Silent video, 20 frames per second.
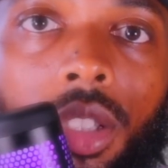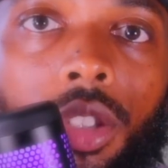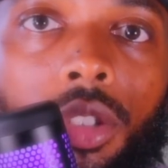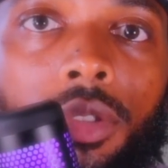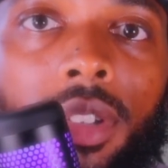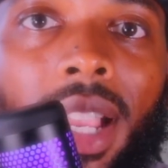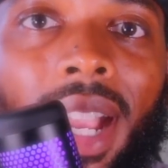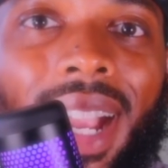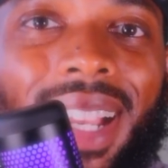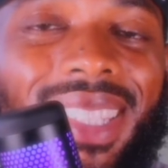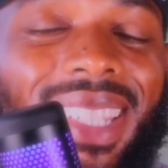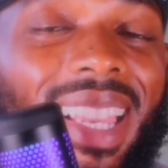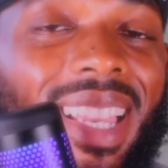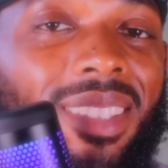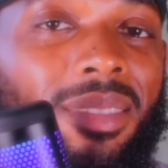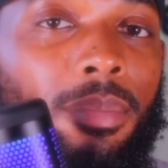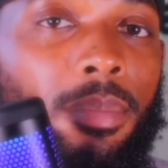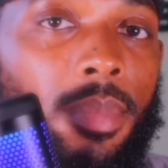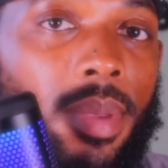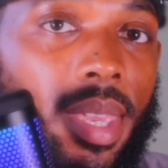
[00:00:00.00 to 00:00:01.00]
to you guys
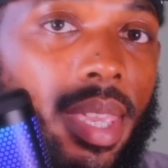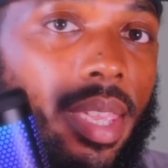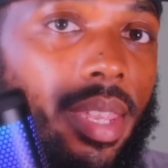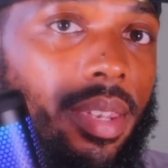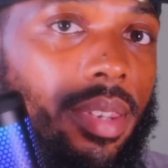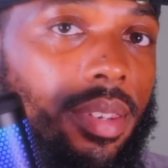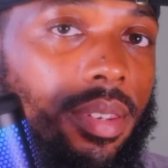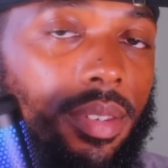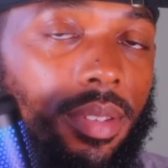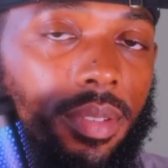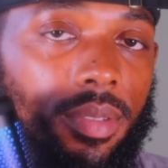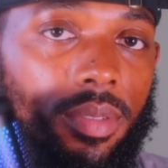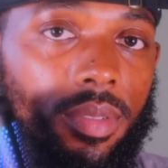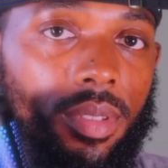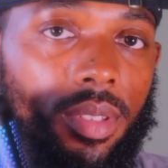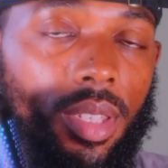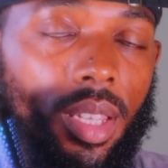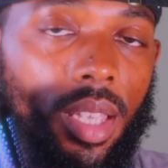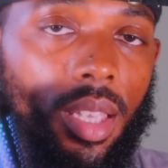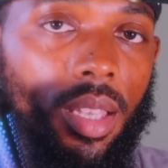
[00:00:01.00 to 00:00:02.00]
as men
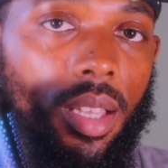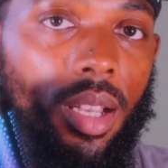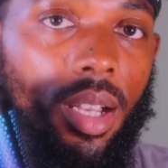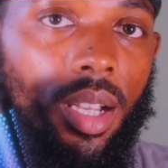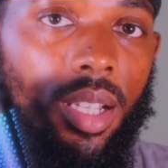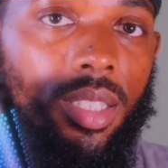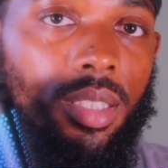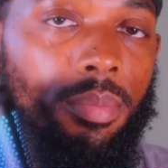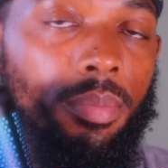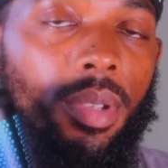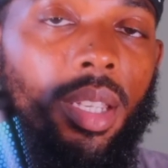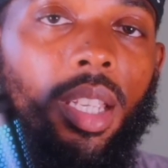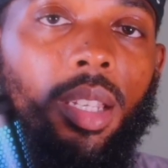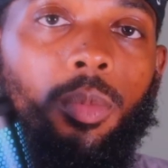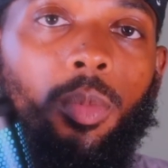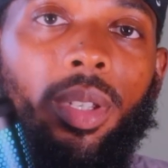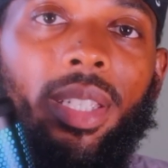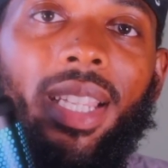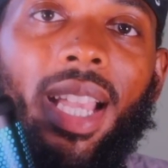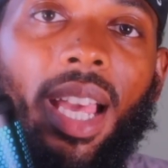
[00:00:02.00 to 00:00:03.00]
us
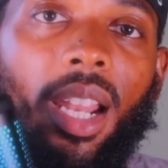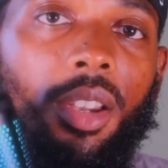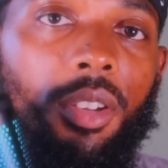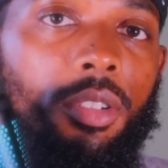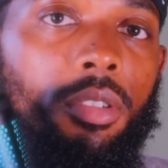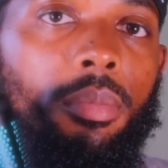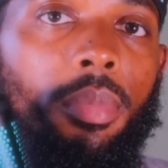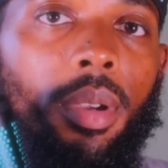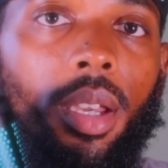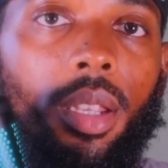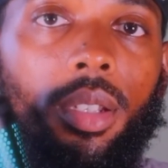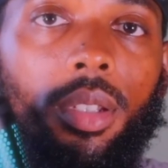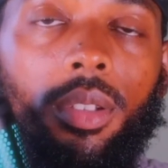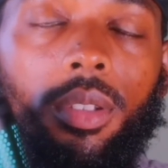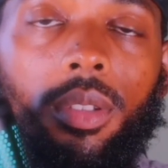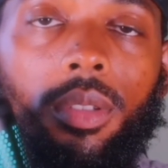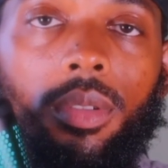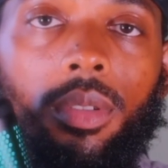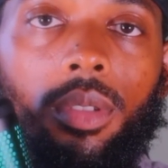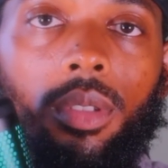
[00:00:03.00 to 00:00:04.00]
men, we got to do better.
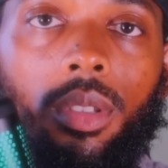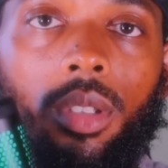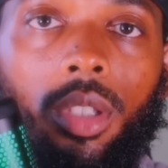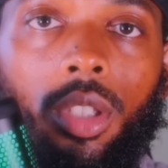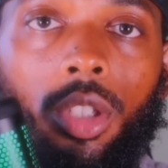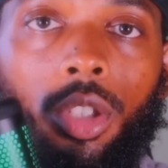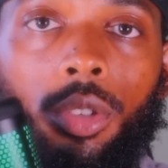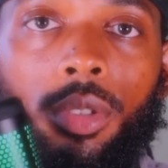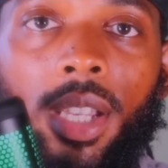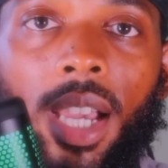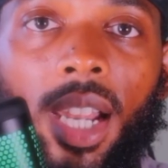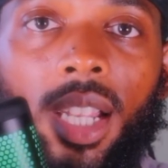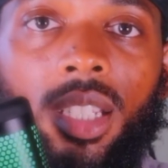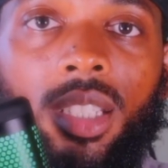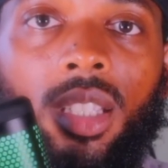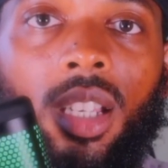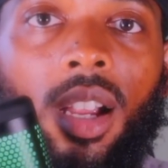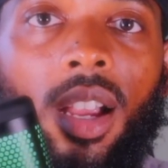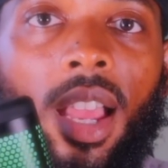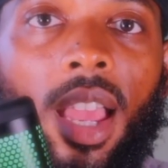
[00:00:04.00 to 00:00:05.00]
You got to
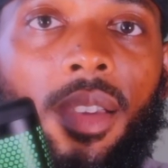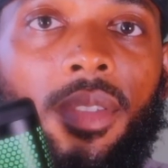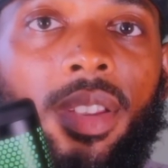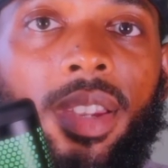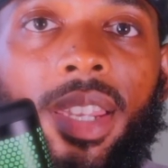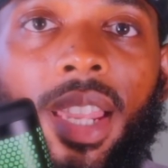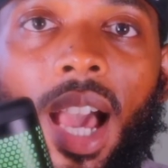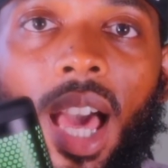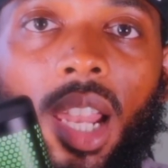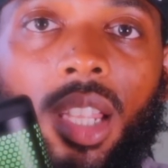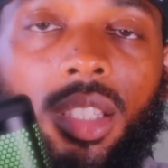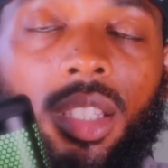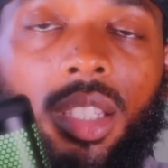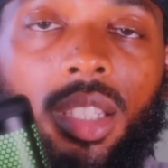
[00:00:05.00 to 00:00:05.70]
start having knowledge